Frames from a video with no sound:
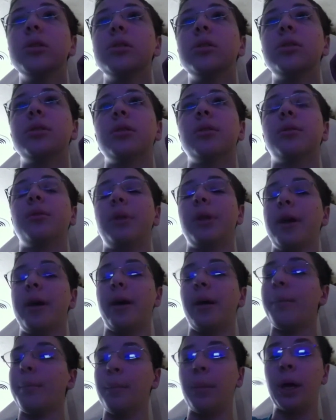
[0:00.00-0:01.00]
So
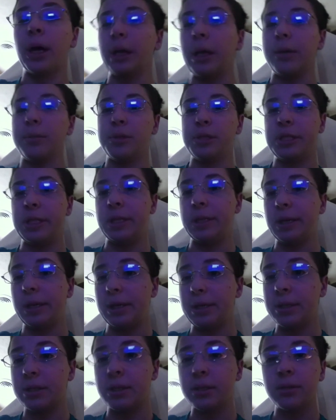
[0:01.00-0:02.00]
yeah, my name is
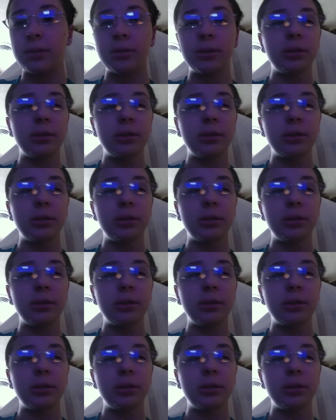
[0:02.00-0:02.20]
DDoS,